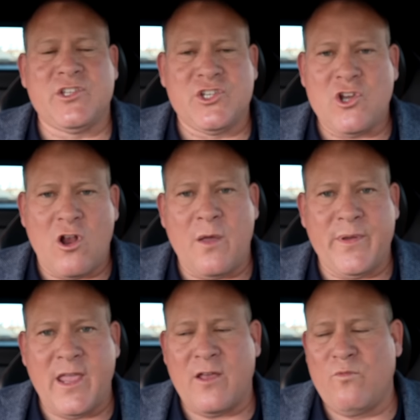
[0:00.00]
to start up
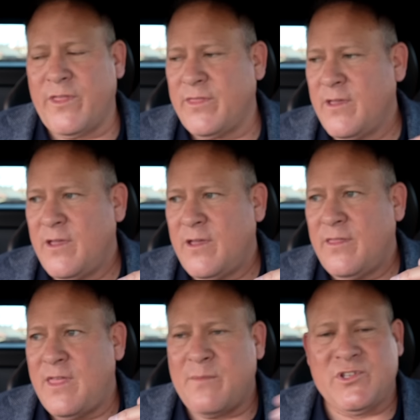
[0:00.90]
again with
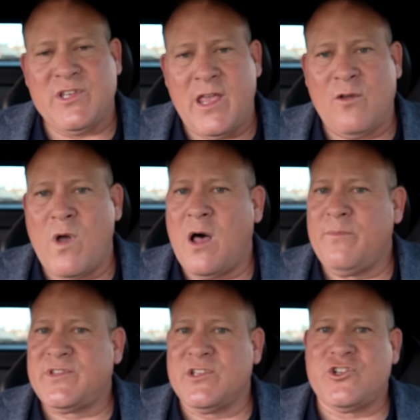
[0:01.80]
them saying,
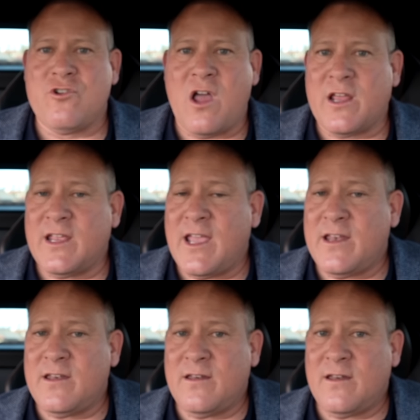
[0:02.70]
well, since you're not going to
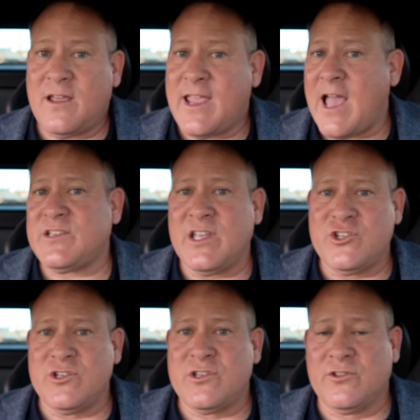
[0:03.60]
get a gas
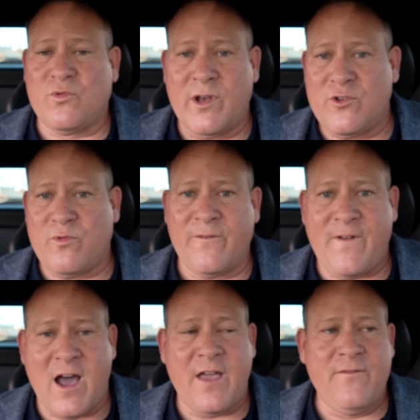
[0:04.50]
engine until
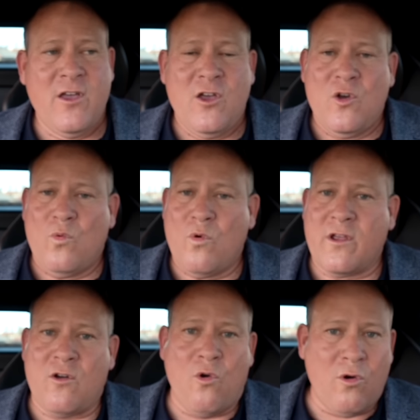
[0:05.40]
2025, we're
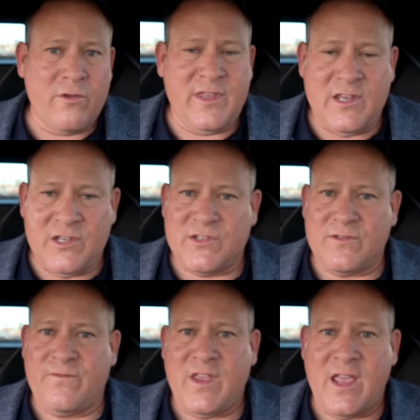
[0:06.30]
going to hoard
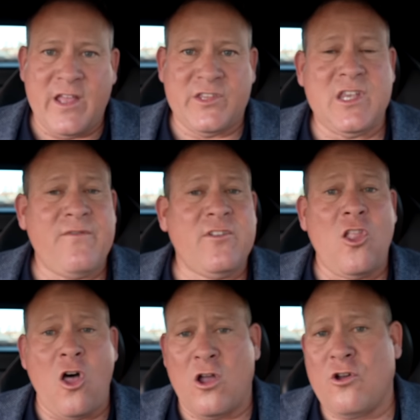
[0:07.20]
these V8s
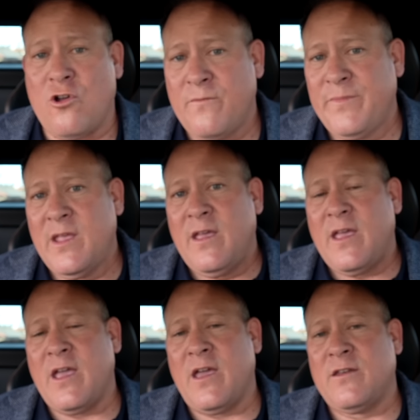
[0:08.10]
even longer
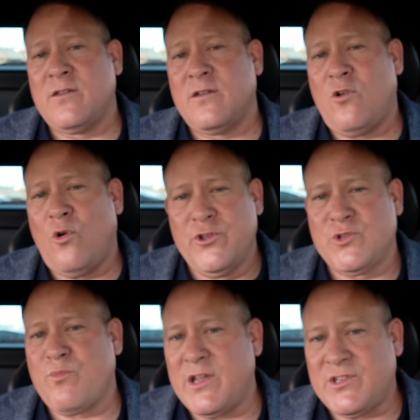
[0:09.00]
and hold
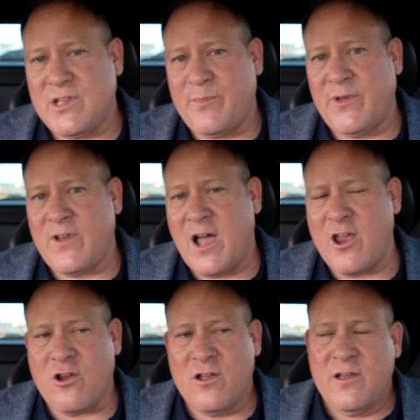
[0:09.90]
those prices up even
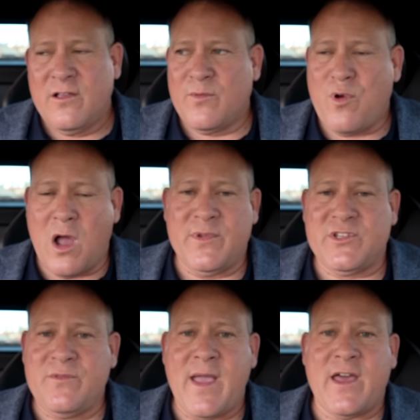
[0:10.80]
higher. The problem
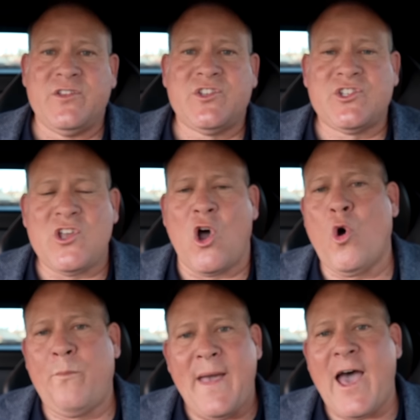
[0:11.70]
is demand is
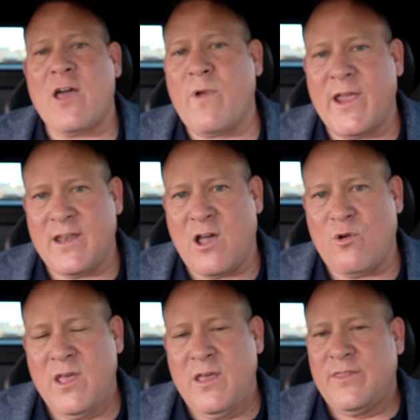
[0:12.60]
so bad right
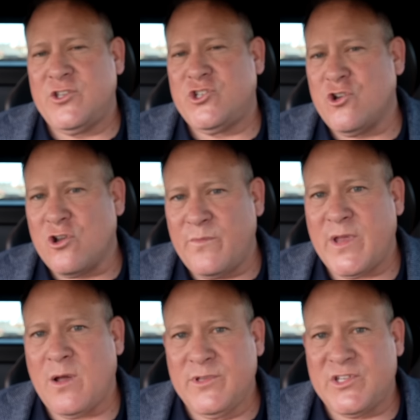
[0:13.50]
now that you're going to
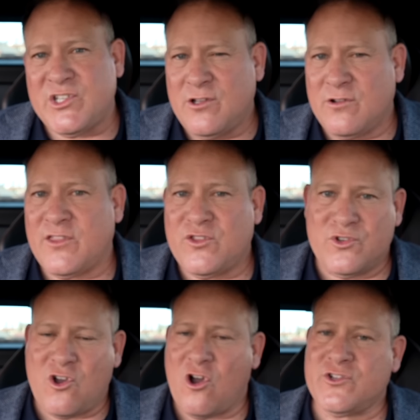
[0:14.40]
be able to still get
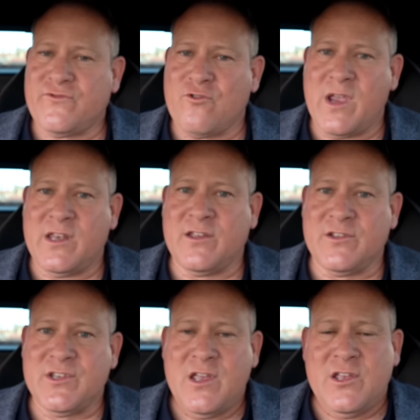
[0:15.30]
those cars for great
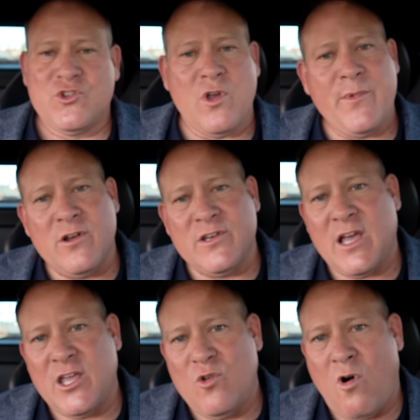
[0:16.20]
deals. So I'm here to
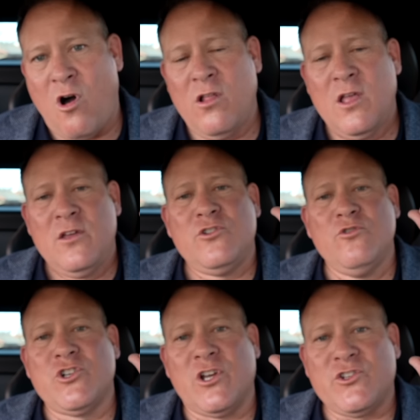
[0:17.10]
tell you all
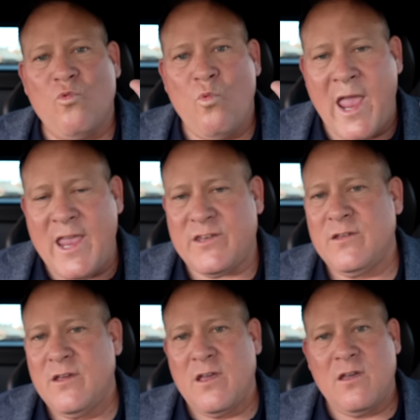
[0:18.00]
to just
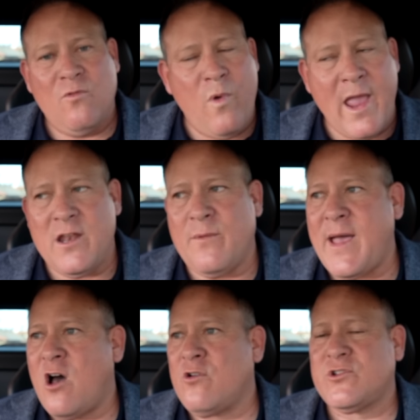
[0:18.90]
wait them
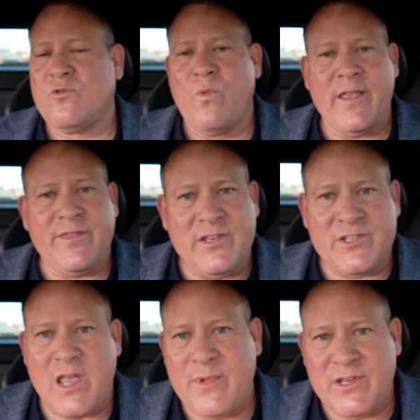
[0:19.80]
out, wait
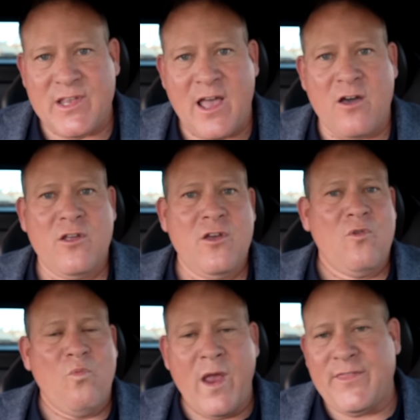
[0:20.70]
these Hemis out,
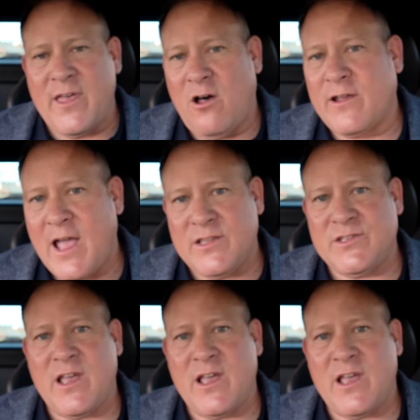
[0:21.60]
wait the Hellcats